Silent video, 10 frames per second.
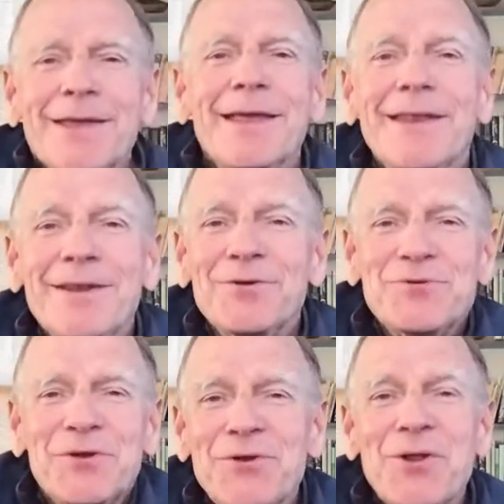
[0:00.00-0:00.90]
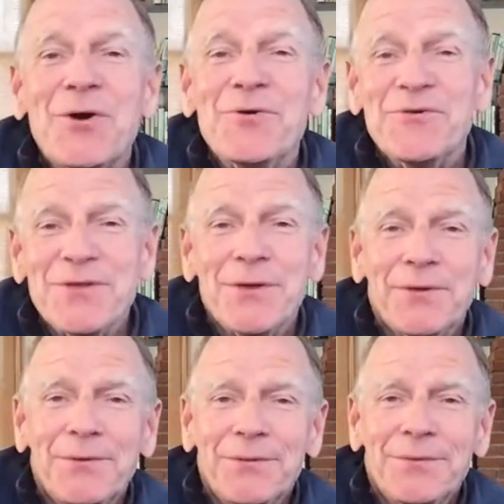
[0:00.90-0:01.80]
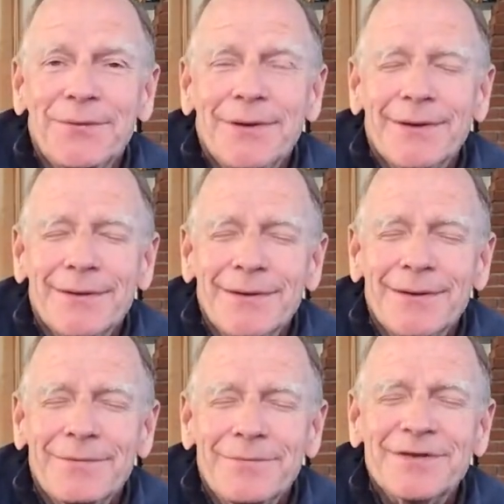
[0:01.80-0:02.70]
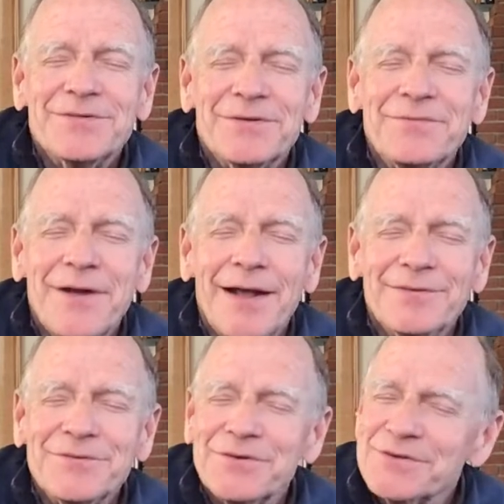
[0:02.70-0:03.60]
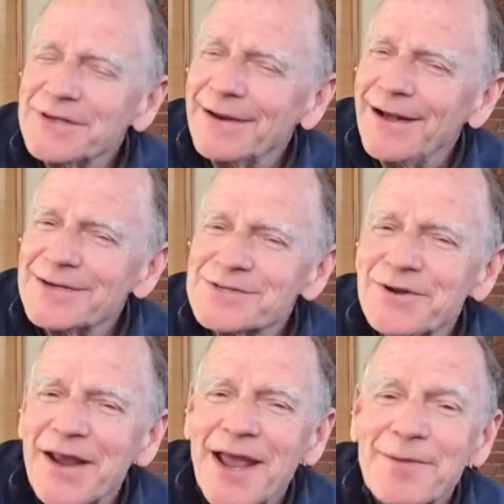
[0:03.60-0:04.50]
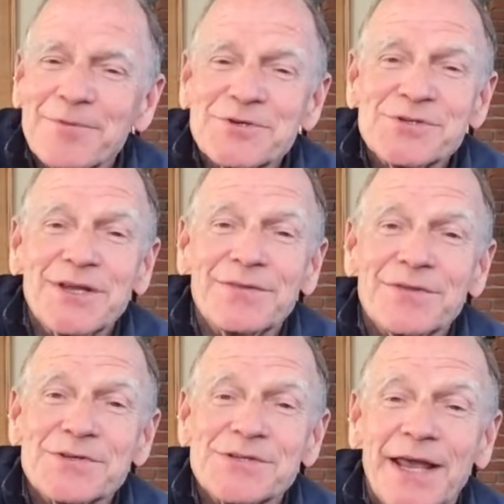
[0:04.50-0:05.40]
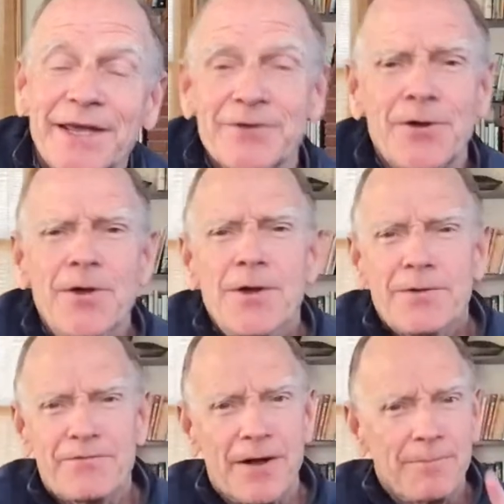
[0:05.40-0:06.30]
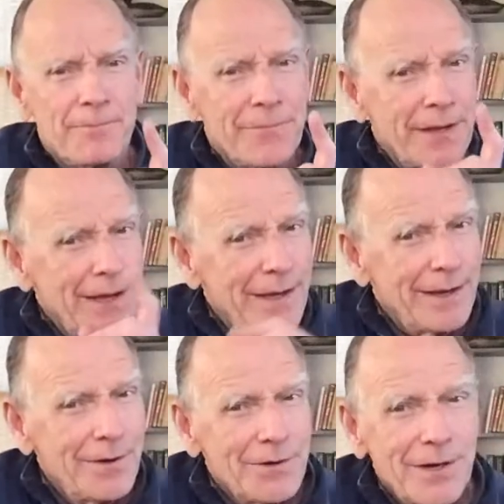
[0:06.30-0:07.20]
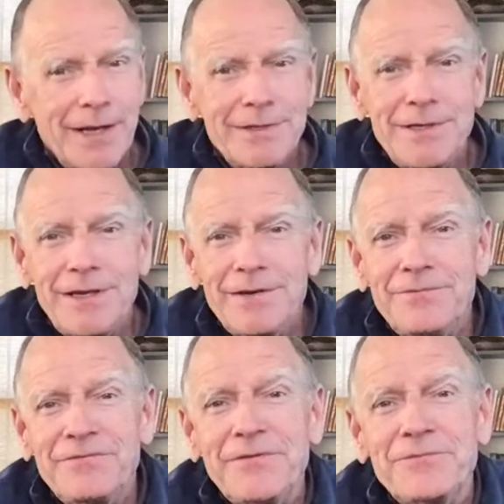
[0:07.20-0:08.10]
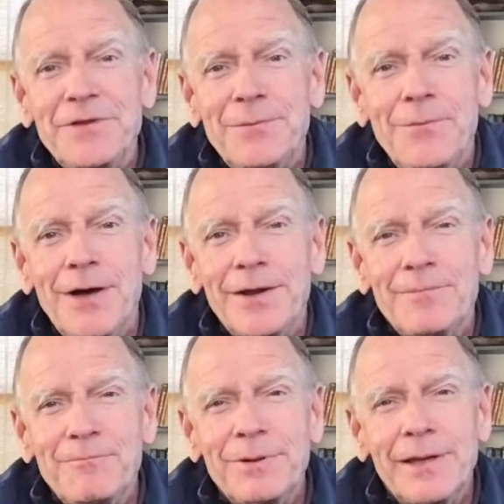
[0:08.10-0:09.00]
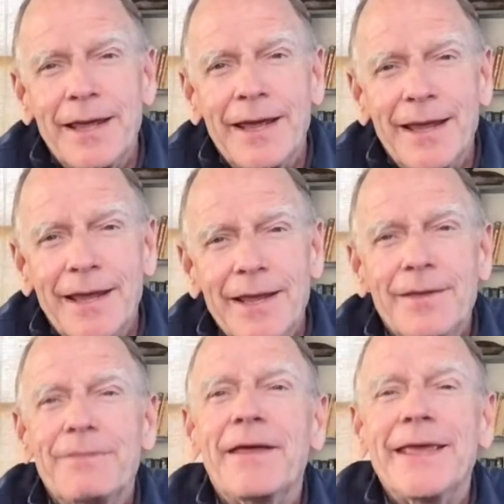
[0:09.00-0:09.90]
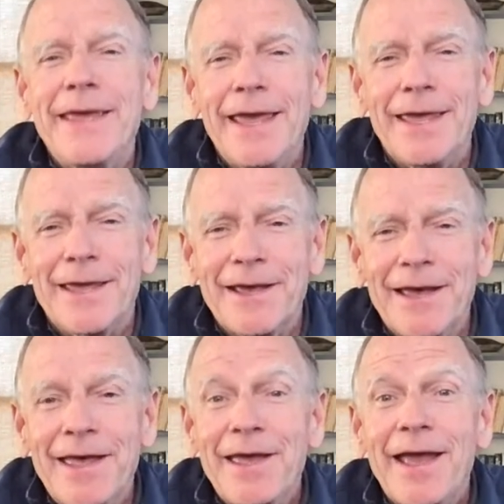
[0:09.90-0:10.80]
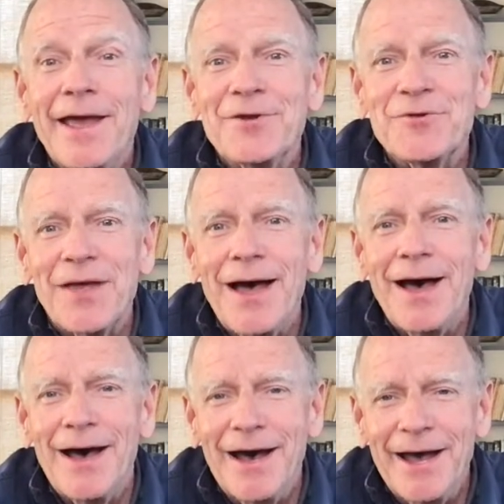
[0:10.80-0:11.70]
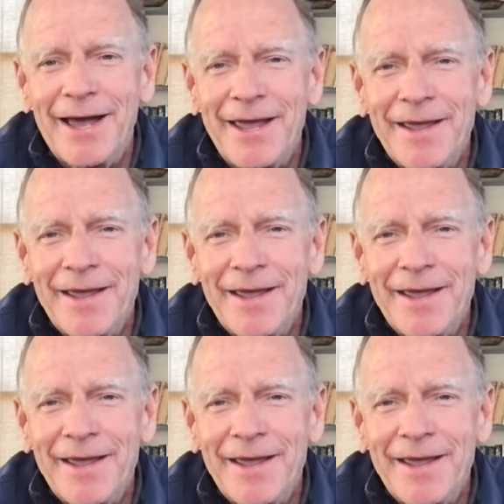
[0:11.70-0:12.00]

Getting to Know You. Richard Rodgers and Oscar Hammerstein II from the 1951 play, The King and I.